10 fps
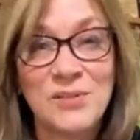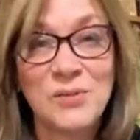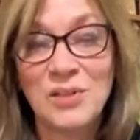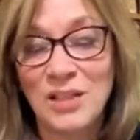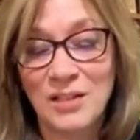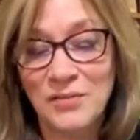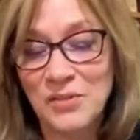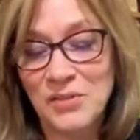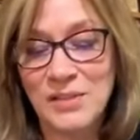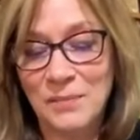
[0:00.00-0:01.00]
use gloves
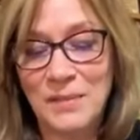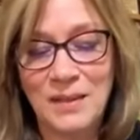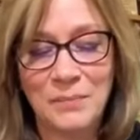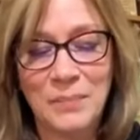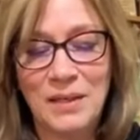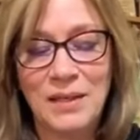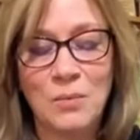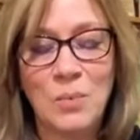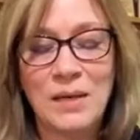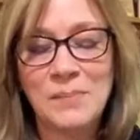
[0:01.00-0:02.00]
or something, but
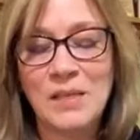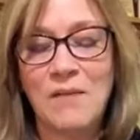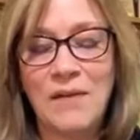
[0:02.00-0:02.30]
it wipes off.